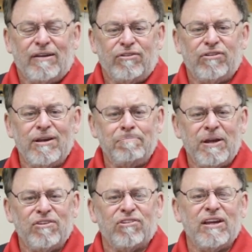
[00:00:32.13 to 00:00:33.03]

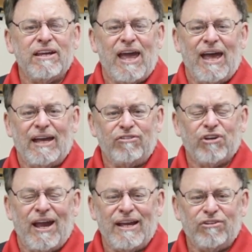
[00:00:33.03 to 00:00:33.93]
CPC
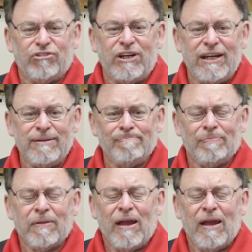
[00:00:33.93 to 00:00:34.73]
Edge HD,